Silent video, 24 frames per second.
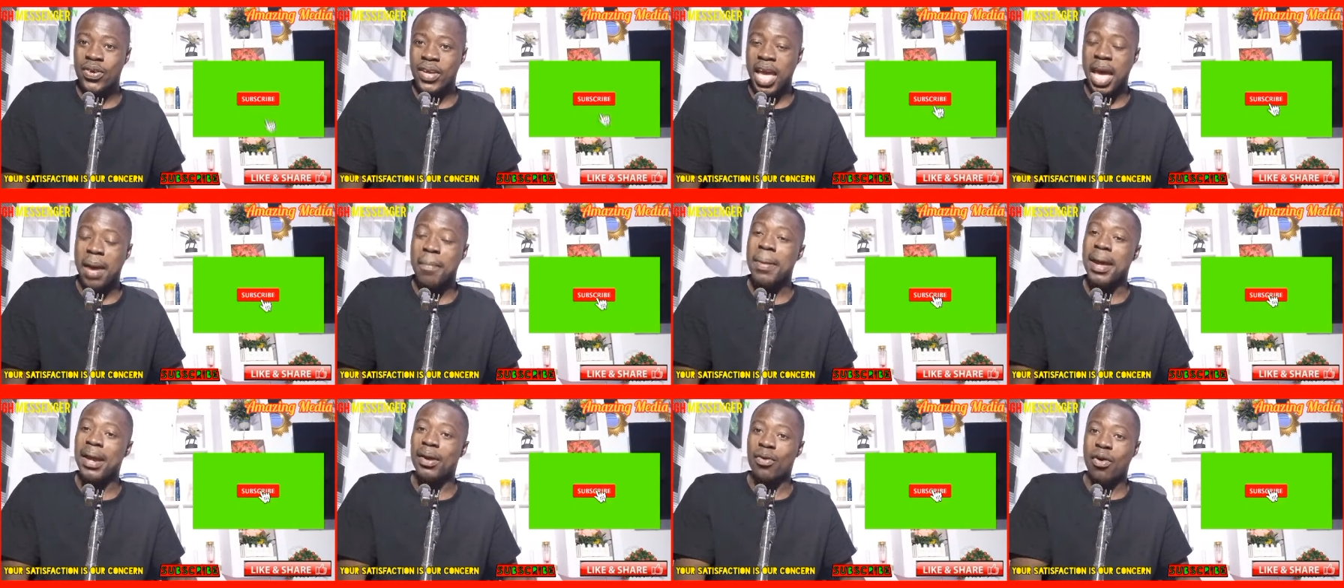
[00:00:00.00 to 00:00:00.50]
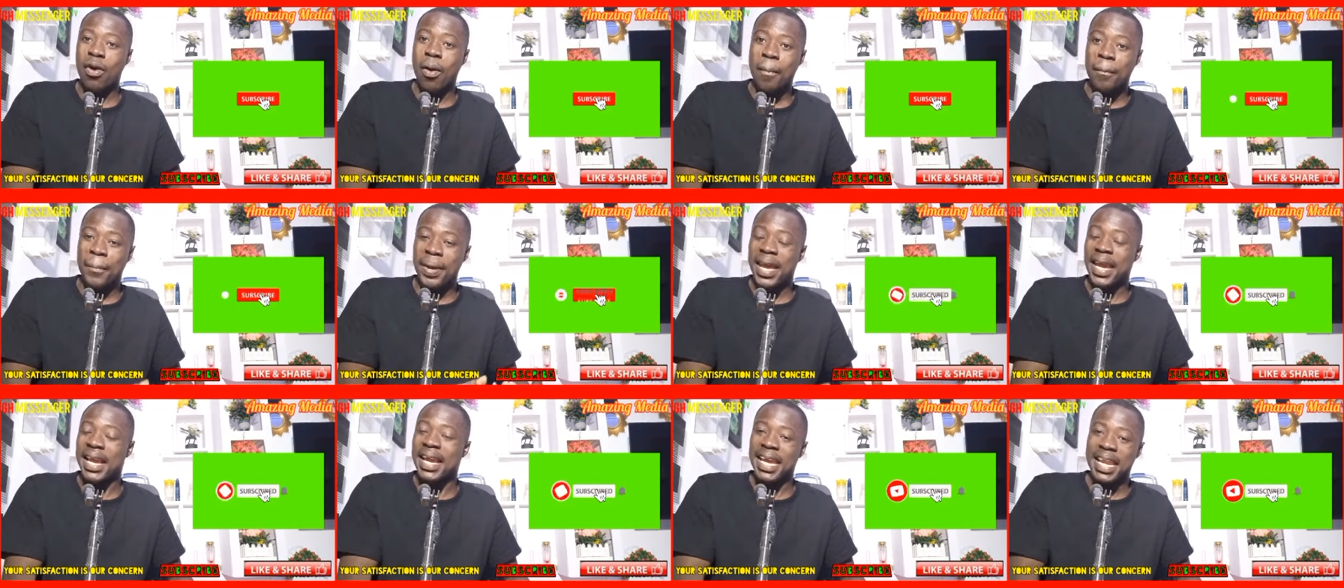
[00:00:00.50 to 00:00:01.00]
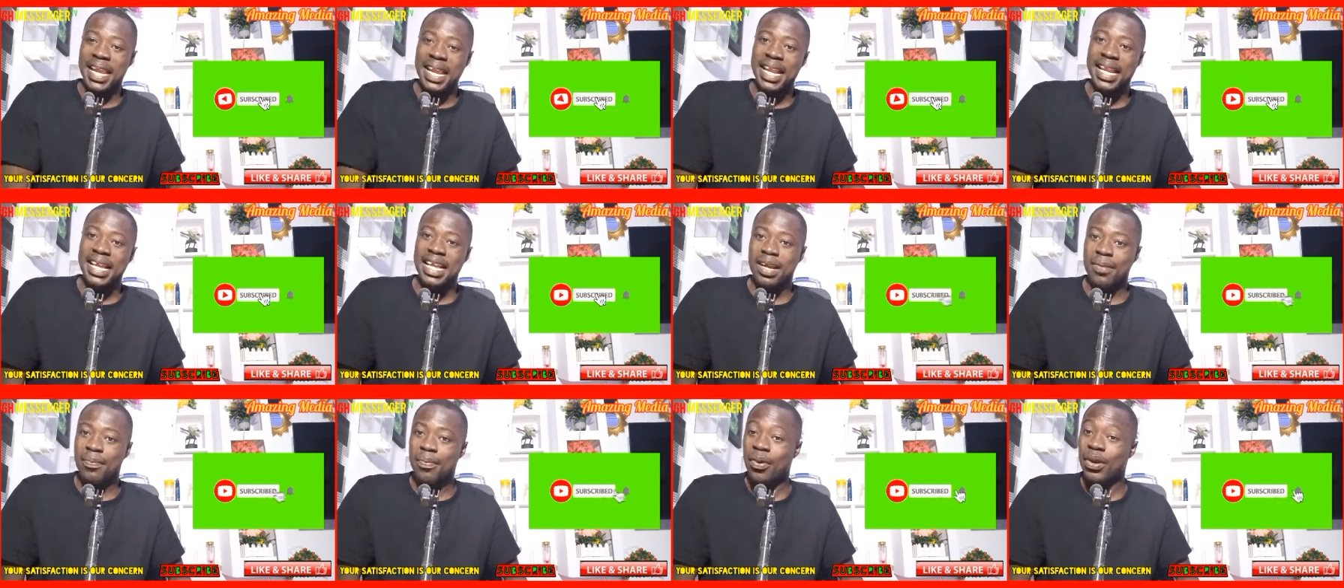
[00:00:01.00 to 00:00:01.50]
Ebe compare
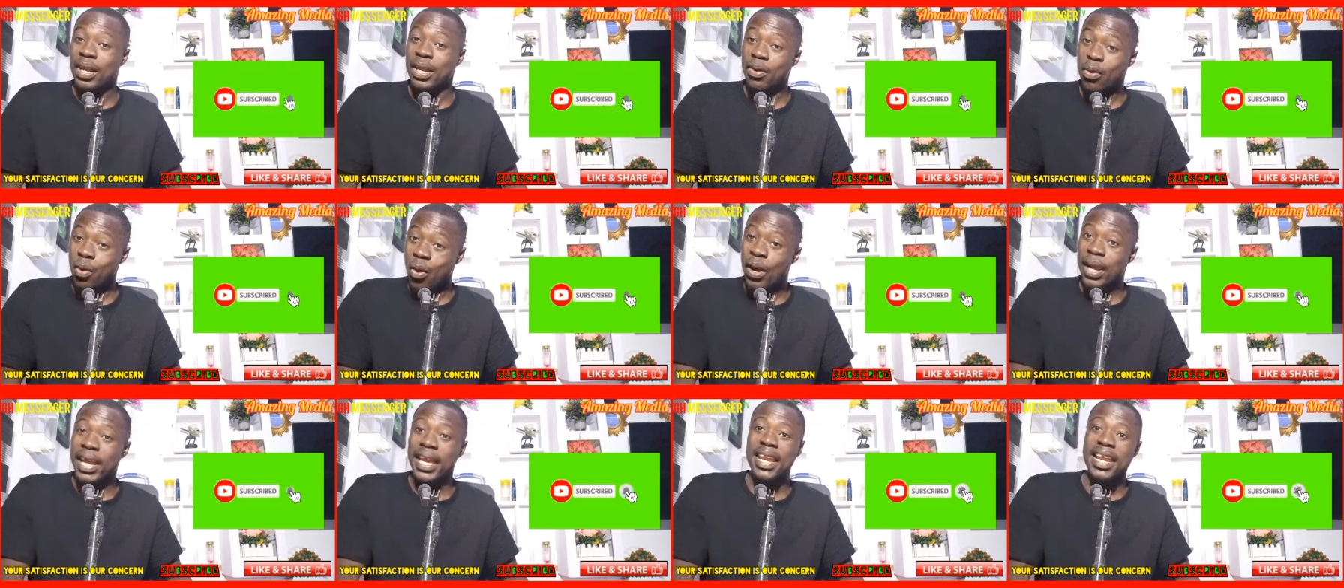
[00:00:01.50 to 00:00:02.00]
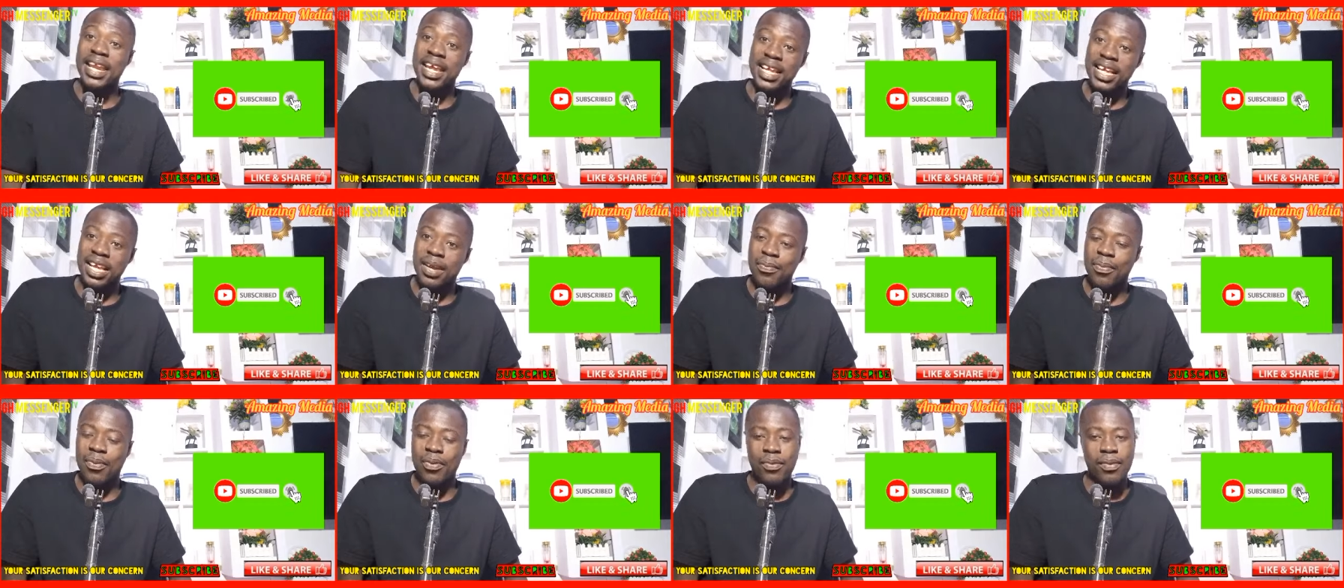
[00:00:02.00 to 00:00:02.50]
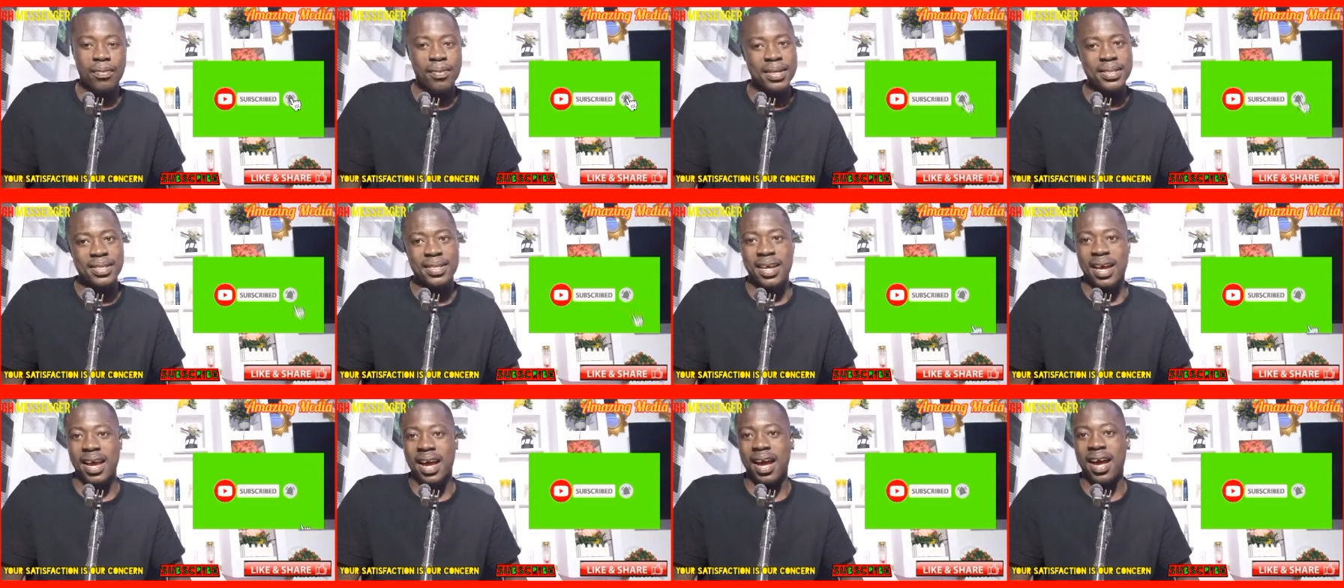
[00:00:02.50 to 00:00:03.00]
Kennedy Japan, the whole Kennedy
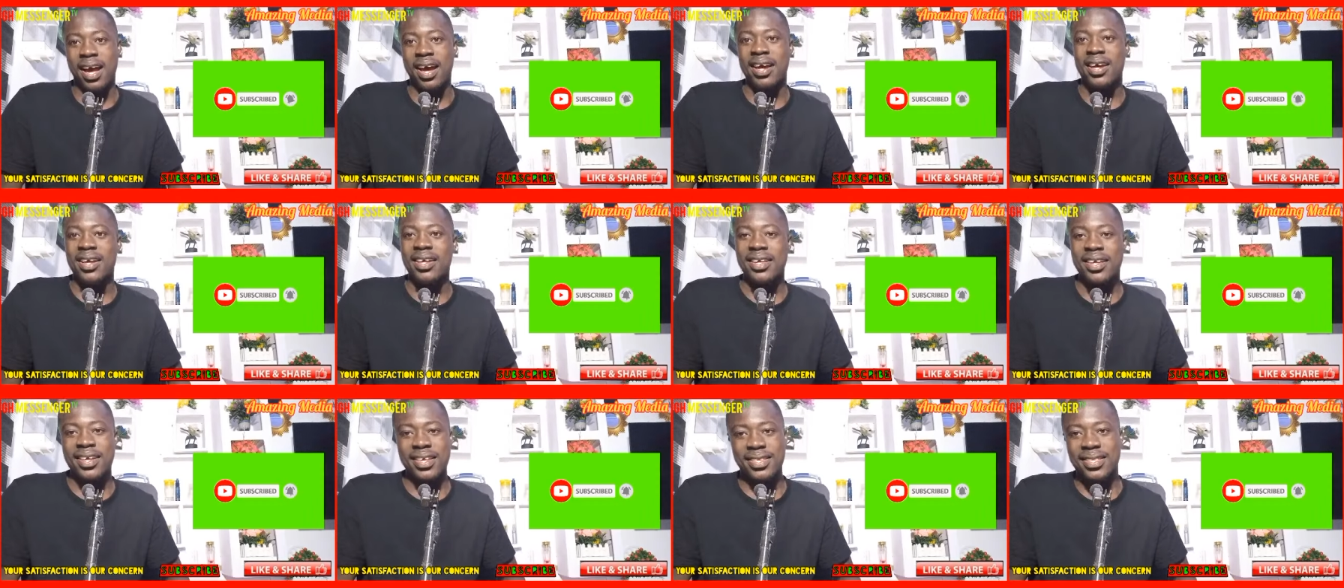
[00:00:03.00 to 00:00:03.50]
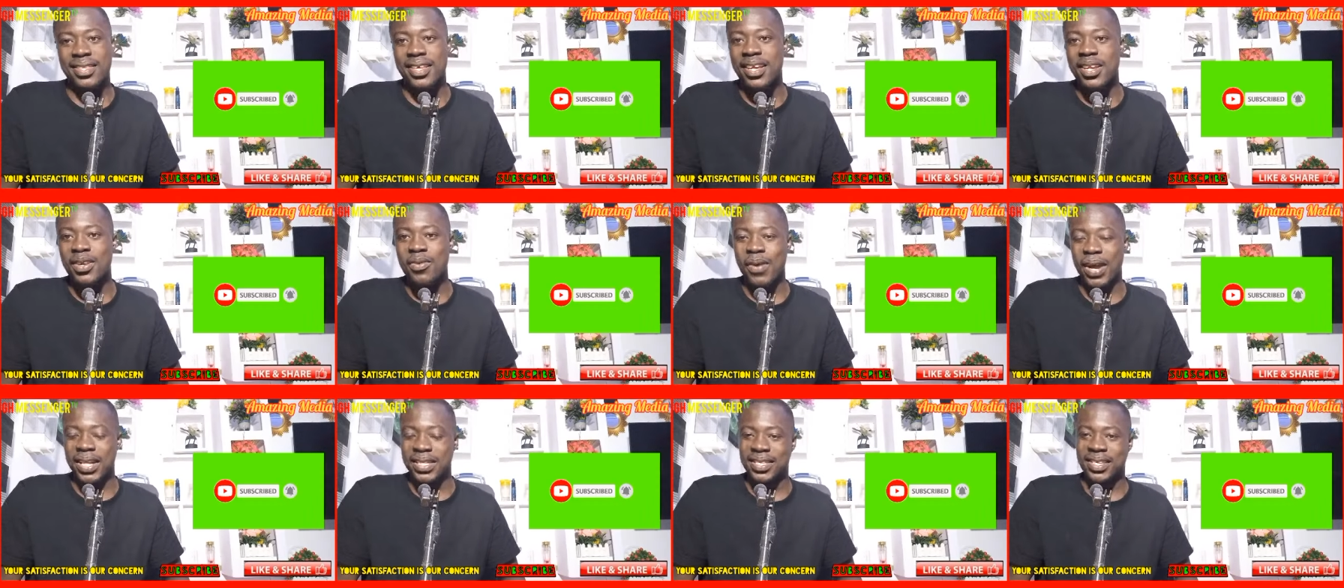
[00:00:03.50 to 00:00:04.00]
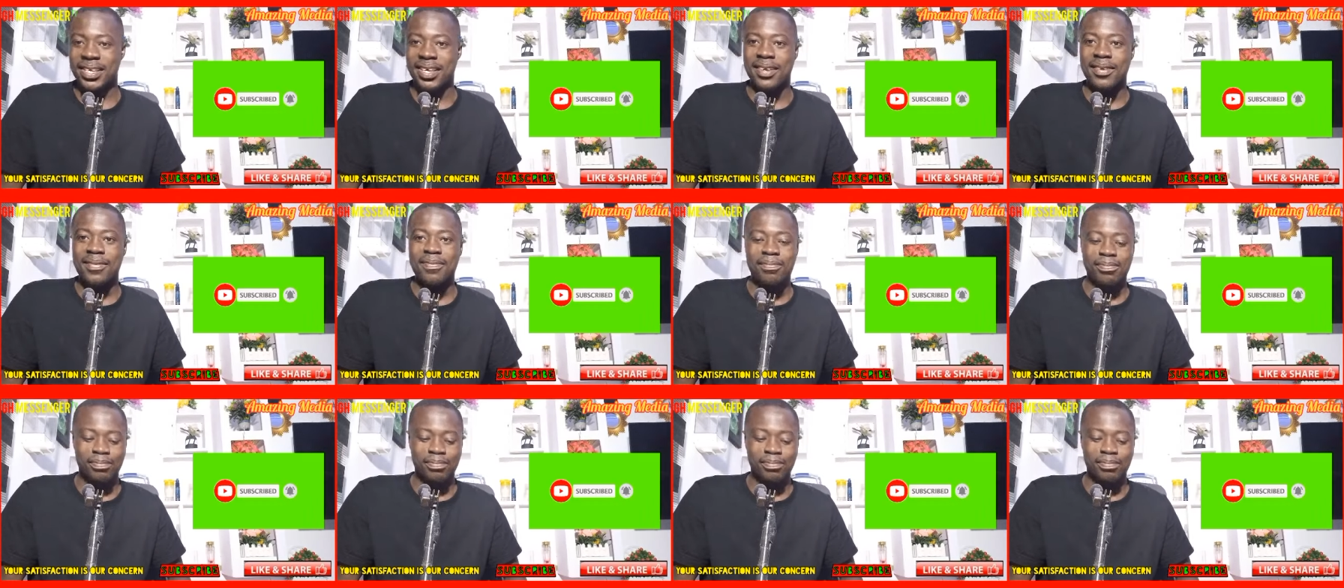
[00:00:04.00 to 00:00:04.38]
Japan. Sir, steady what's it?